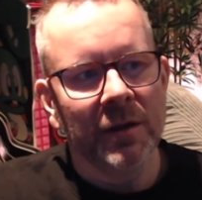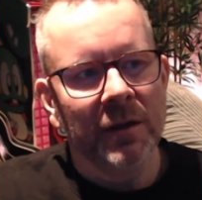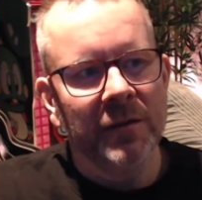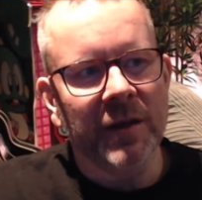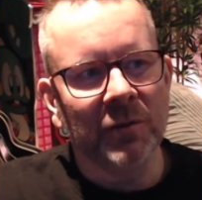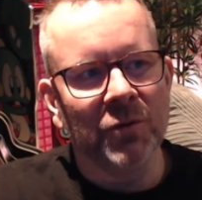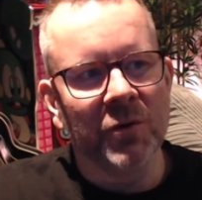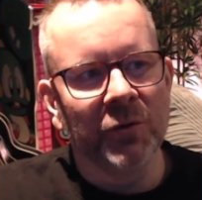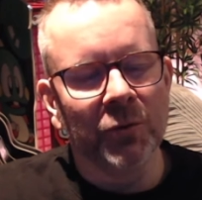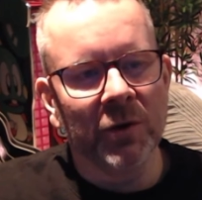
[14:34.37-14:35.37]
That
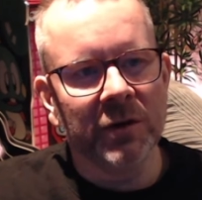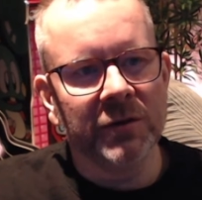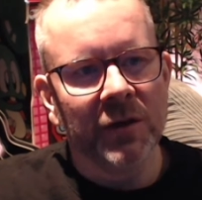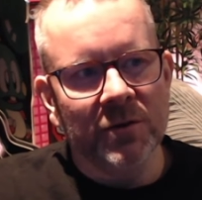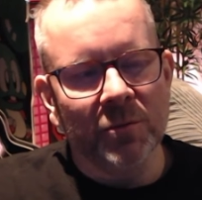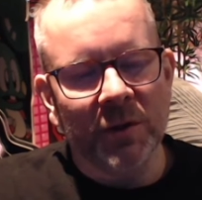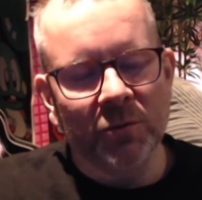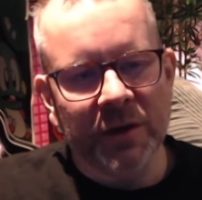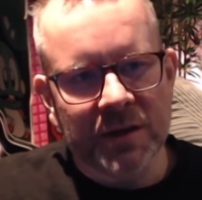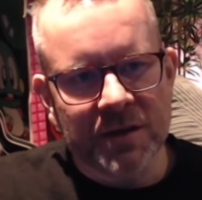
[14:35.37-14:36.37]
won't work. But we
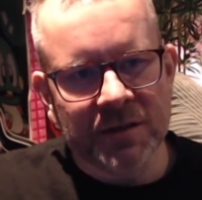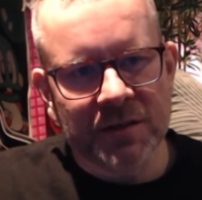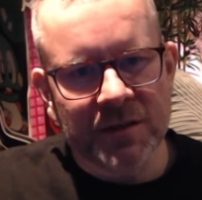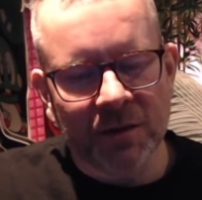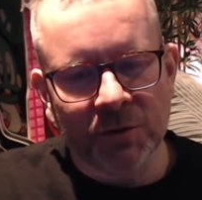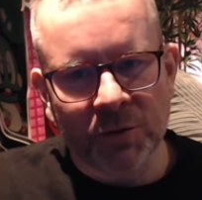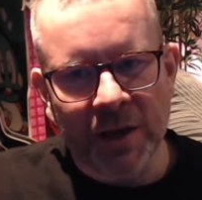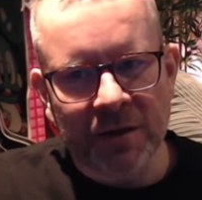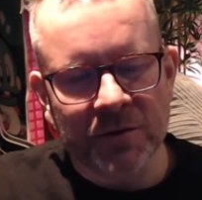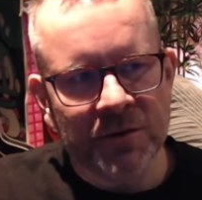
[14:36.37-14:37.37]
can instead
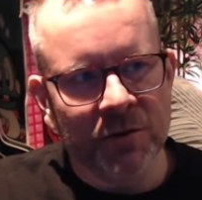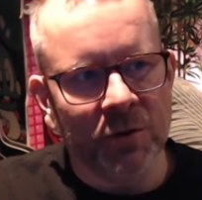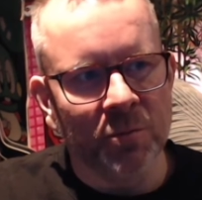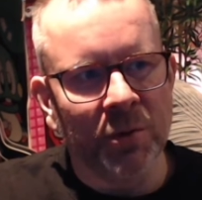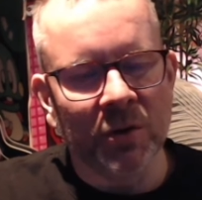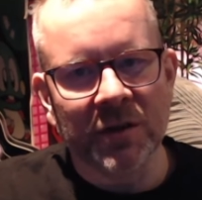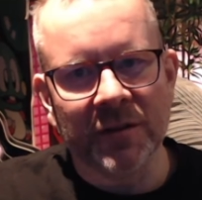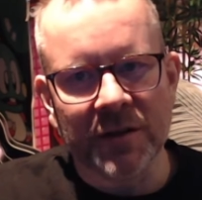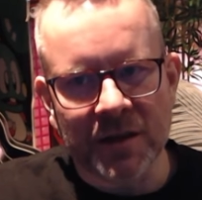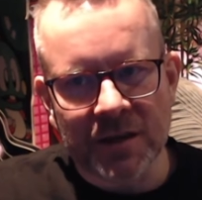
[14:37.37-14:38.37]
create a new component
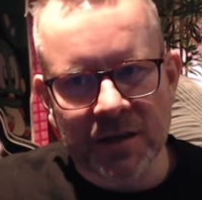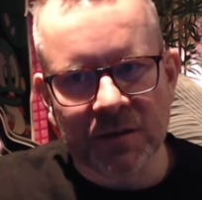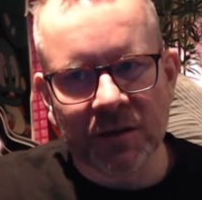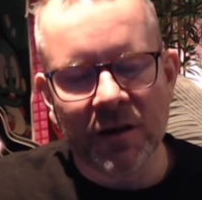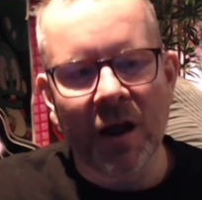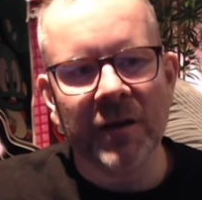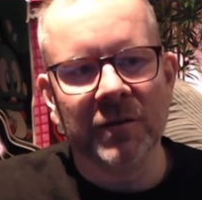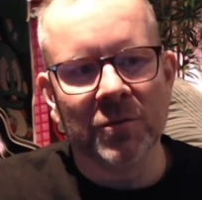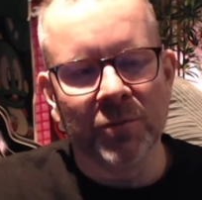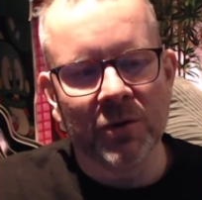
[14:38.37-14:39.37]
that is a client
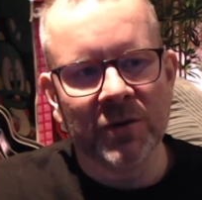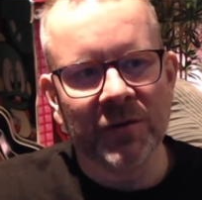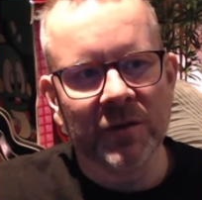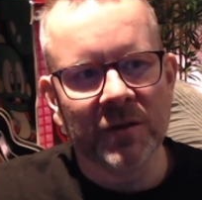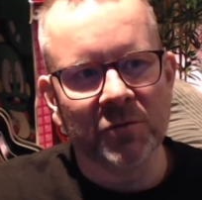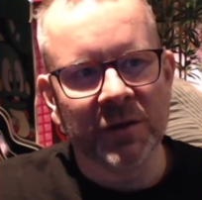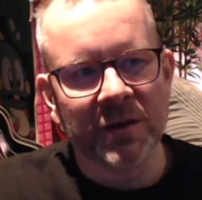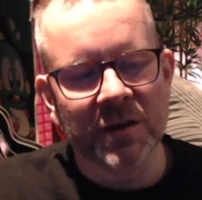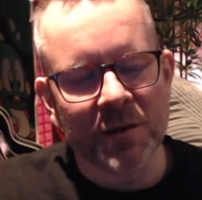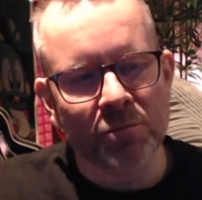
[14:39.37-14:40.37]
component that we can
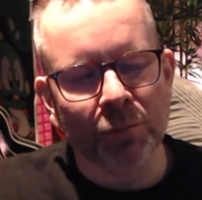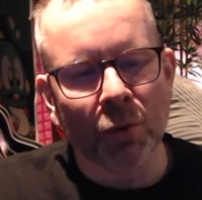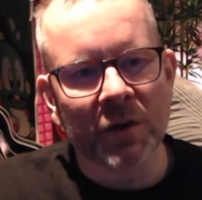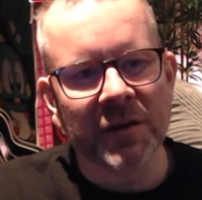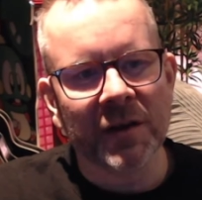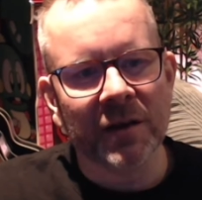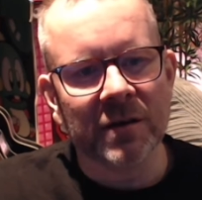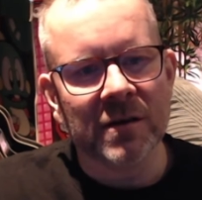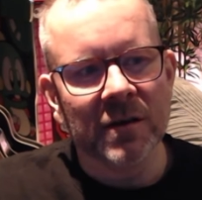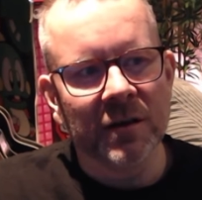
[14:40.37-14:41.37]
import
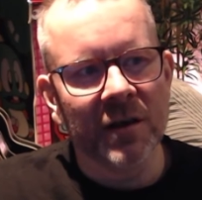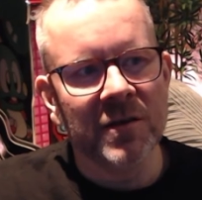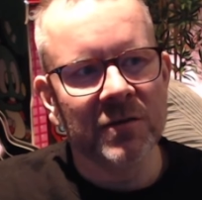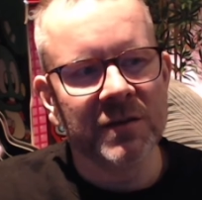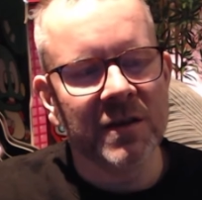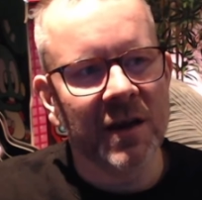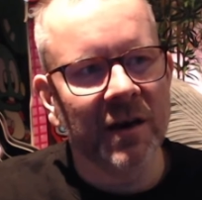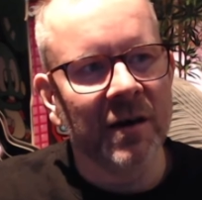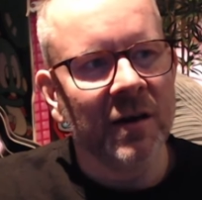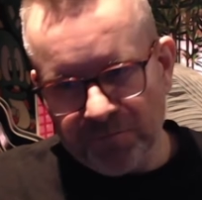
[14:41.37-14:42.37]
here and use it here.